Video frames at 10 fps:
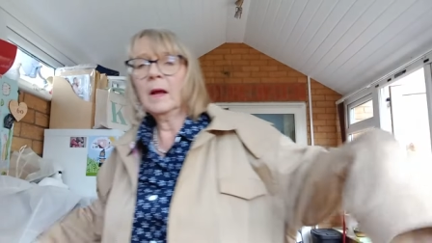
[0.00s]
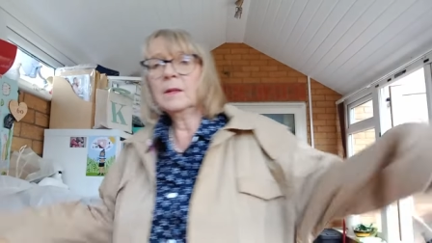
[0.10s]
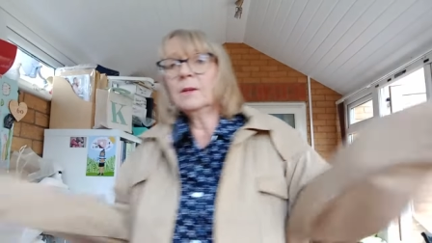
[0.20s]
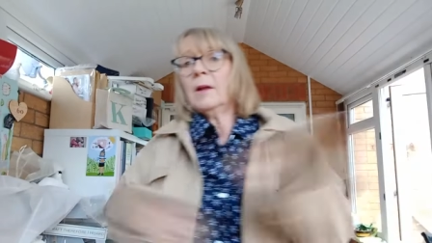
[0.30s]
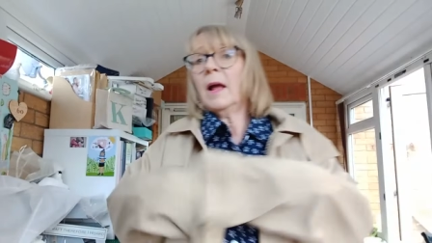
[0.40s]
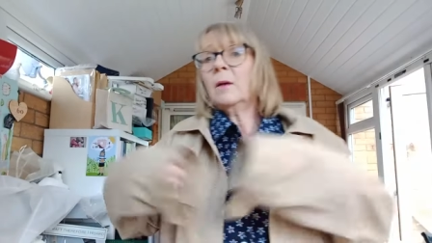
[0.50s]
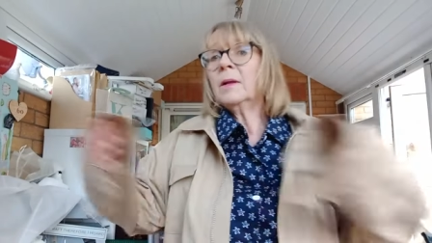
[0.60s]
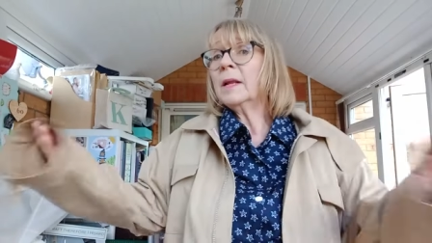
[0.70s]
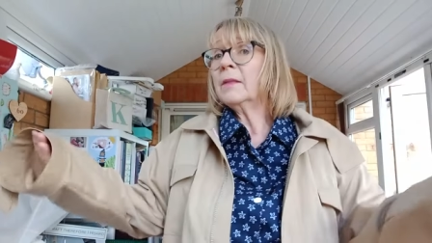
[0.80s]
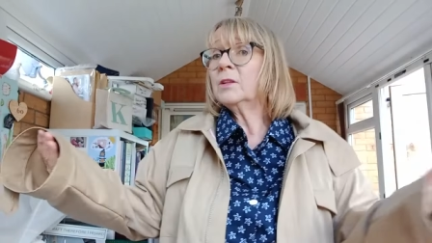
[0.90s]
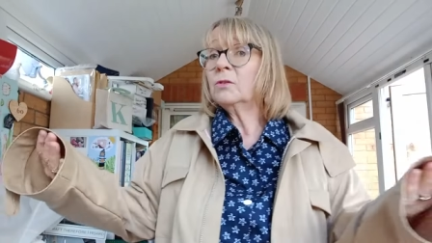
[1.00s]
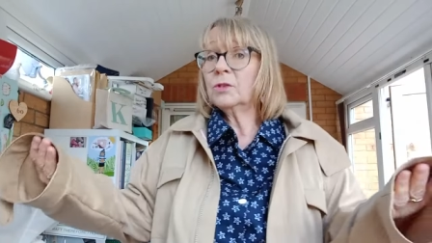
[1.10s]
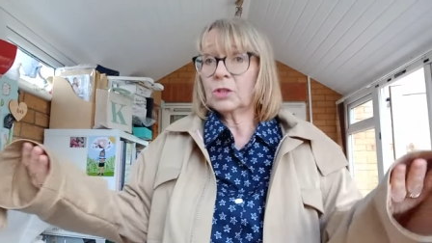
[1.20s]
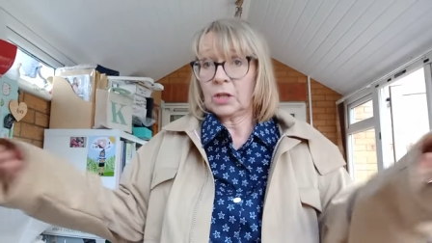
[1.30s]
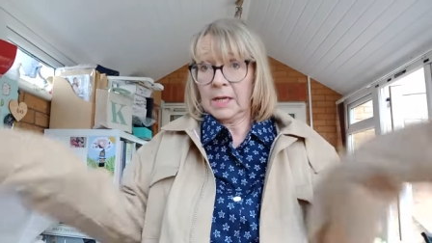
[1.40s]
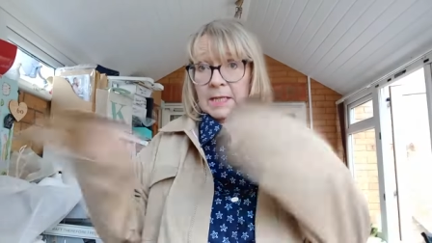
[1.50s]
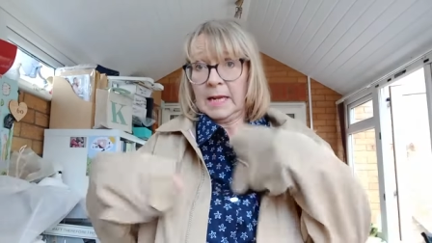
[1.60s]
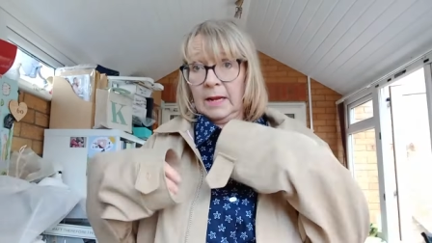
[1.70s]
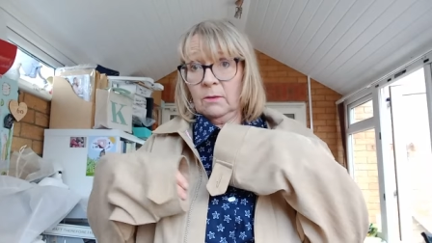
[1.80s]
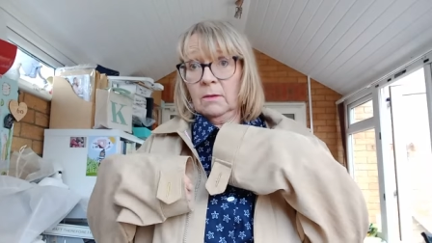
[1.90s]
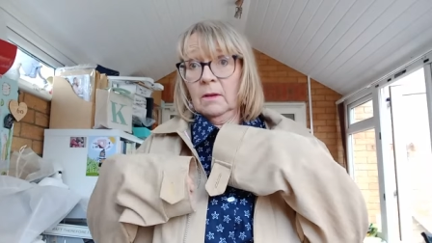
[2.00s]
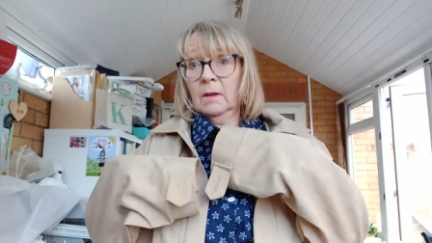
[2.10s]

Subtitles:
I don't know how I'm going to get the dog's treats out.